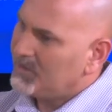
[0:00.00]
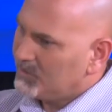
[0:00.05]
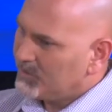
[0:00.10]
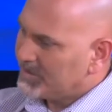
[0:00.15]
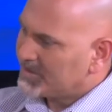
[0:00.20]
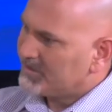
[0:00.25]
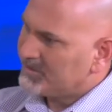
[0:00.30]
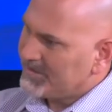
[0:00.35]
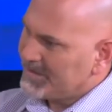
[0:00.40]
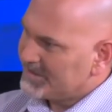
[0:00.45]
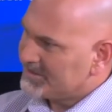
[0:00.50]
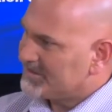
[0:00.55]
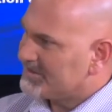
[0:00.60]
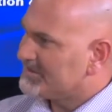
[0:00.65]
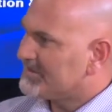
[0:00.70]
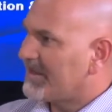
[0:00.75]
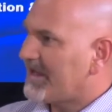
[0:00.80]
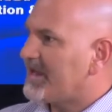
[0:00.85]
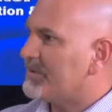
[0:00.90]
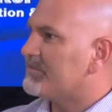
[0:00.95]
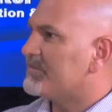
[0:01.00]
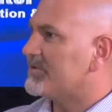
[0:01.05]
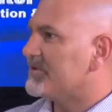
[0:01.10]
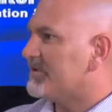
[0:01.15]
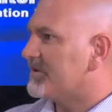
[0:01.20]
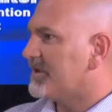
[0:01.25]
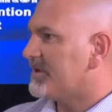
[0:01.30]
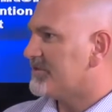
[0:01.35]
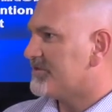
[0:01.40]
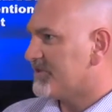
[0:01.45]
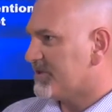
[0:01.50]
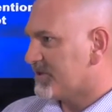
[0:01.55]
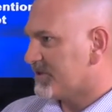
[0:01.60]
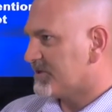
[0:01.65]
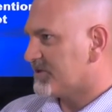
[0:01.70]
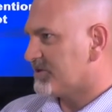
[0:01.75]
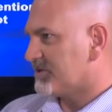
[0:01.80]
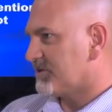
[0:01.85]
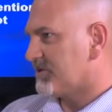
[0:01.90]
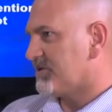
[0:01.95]
and we can make this happen. And I
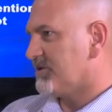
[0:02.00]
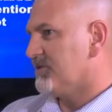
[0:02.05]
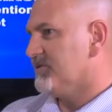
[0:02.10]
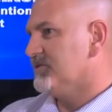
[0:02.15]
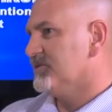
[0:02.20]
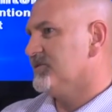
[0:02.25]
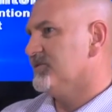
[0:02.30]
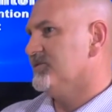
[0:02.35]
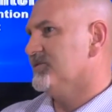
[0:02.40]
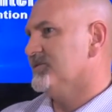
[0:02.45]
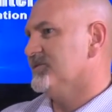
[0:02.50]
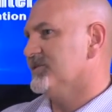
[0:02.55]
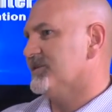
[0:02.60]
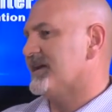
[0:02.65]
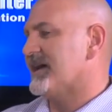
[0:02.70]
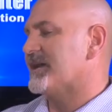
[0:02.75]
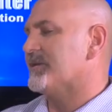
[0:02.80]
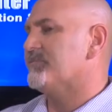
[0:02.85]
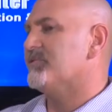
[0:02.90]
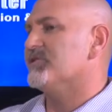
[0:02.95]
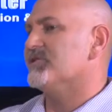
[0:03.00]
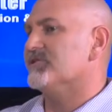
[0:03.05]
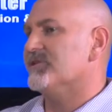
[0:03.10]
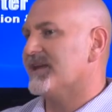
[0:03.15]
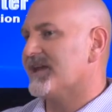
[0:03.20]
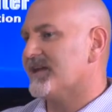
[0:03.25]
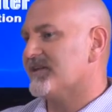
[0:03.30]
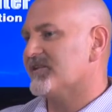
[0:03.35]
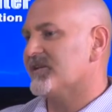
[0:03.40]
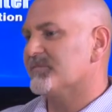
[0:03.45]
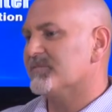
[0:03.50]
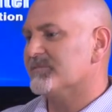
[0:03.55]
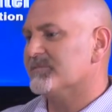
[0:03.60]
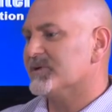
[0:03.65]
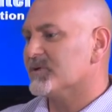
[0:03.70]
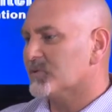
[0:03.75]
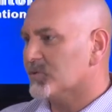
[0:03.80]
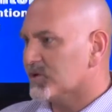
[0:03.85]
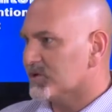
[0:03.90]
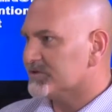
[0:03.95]
think you got to put your hand up
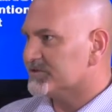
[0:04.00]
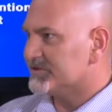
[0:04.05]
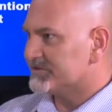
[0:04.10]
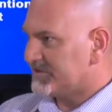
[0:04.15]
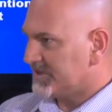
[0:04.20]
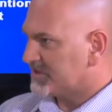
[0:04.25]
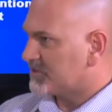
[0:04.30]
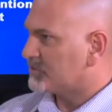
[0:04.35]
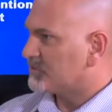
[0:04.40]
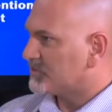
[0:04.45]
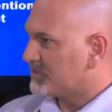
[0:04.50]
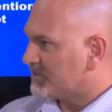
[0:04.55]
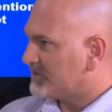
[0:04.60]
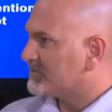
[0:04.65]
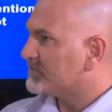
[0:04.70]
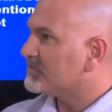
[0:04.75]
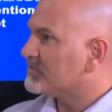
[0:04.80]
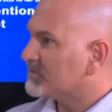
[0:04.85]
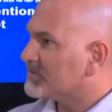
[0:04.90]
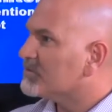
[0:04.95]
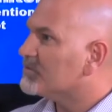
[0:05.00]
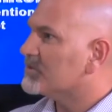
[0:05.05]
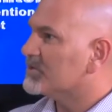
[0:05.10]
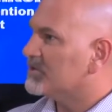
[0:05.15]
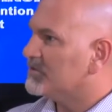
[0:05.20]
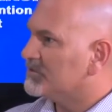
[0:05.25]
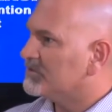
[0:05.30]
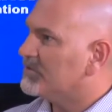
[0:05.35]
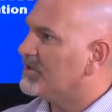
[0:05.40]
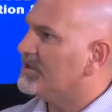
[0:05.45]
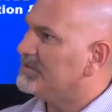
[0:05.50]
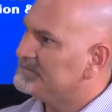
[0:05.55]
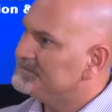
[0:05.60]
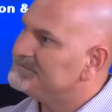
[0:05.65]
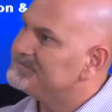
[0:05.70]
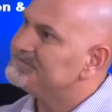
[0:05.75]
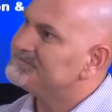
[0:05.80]
and be willing to take a risk when you do that.